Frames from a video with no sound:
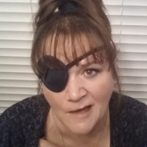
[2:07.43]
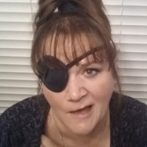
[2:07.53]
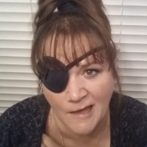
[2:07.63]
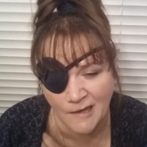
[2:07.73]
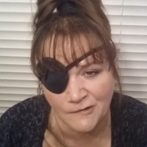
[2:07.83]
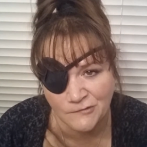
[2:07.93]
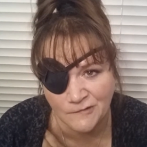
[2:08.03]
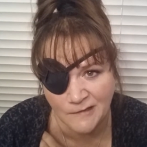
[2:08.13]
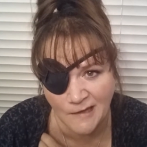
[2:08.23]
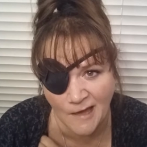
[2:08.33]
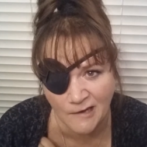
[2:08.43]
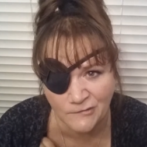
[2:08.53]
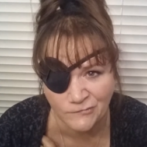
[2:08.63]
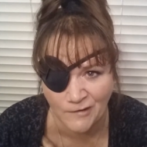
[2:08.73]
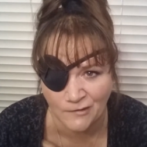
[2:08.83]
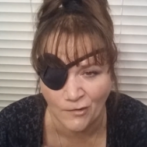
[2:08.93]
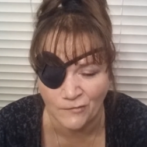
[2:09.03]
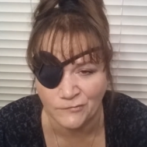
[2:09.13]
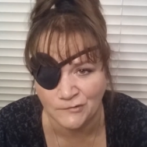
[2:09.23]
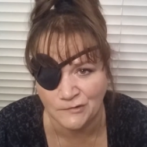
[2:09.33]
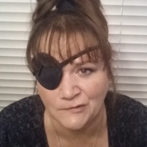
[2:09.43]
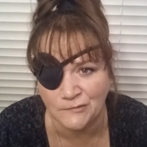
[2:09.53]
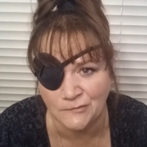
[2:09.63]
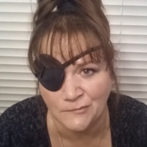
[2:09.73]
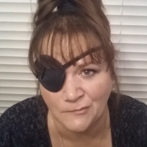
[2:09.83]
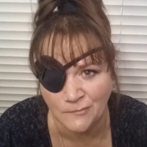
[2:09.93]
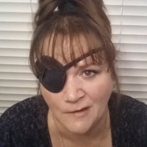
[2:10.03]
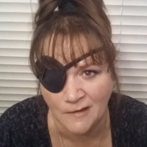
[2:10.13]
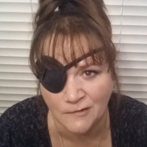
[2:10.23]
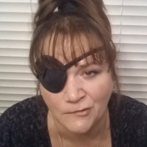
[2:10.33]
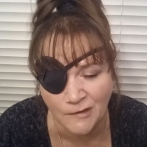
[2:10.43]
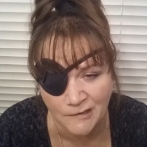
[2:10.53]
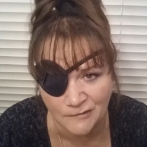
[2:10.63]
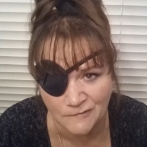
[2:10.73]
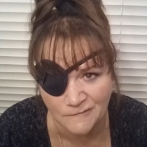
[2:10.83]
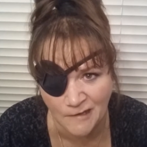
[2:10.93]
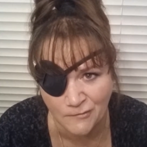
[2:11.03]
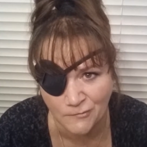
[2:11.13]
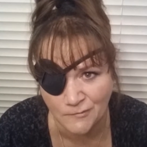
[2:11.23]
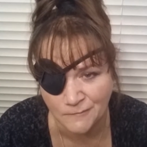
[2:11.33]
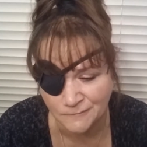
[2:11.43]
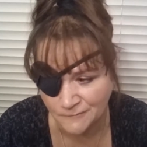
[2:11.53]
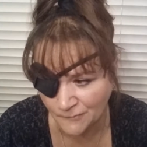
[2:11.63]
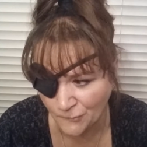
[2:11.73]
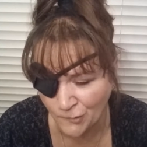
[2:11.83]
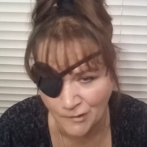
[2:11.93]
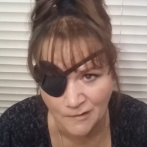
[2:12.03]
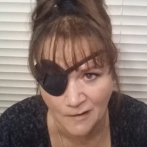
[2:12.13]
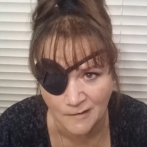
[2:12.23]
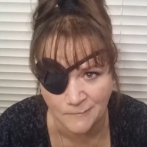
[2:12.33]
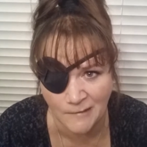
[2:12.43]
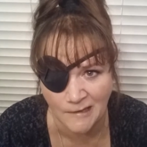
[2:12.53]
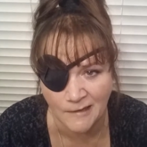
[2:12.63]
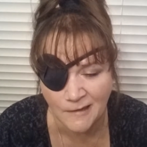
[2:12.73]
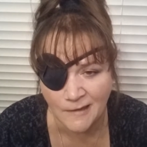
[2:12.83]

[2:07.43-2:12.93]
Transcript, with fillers: I actually had a friend offer to do uh, cranial sacral work on me.